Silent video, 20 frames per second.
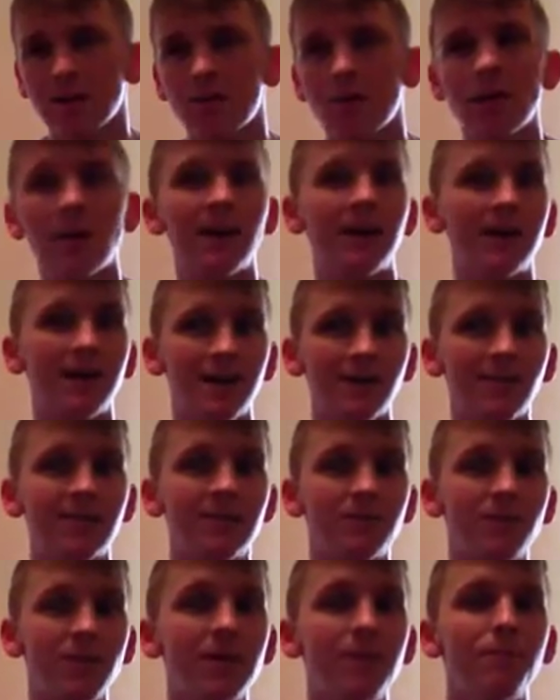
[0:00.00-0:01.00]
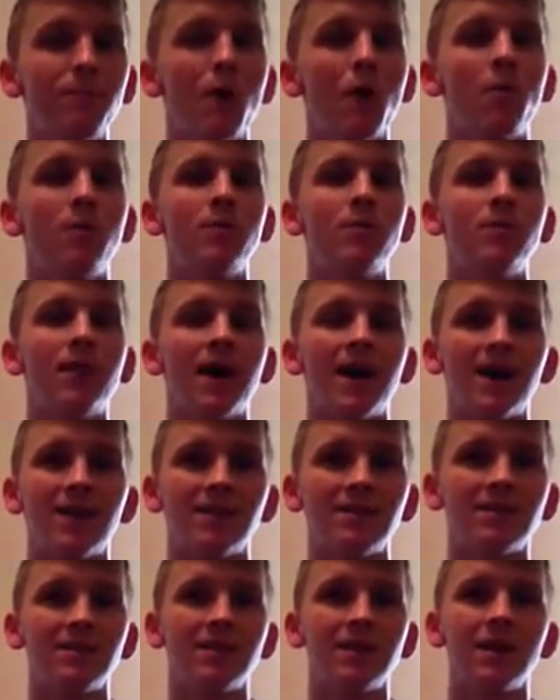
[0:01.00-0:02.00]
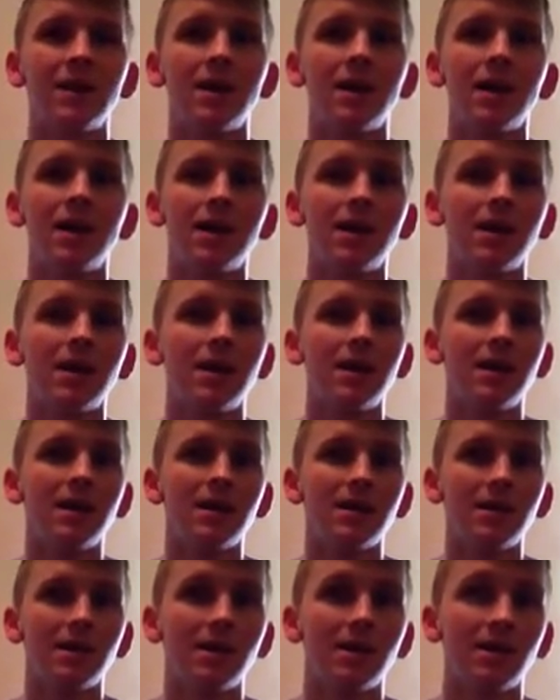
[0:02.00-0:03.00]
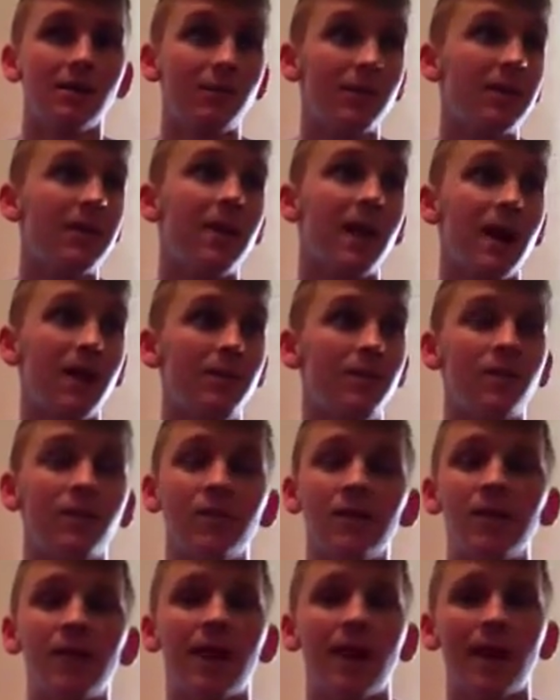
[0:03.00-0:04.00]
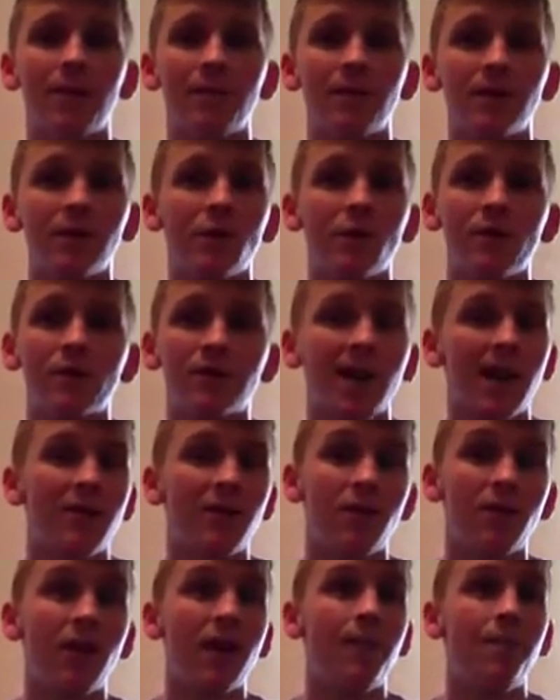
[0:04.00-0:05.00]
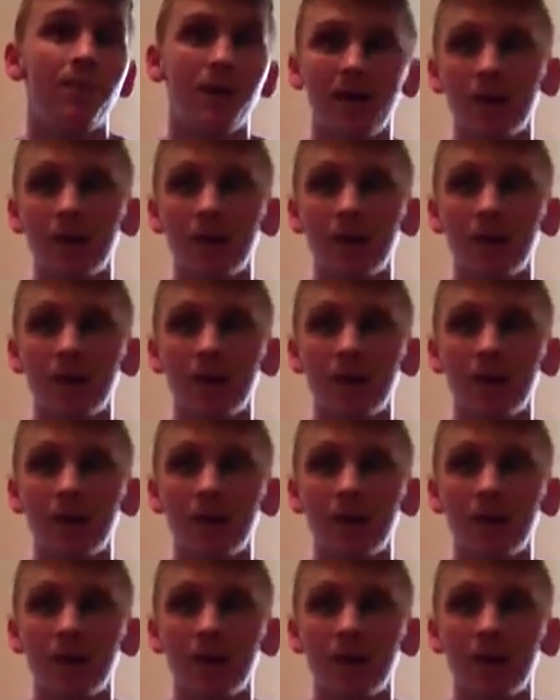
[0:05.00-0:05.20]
that he'd had this big moment, and I mean, I'd be really happy I don't have to carry that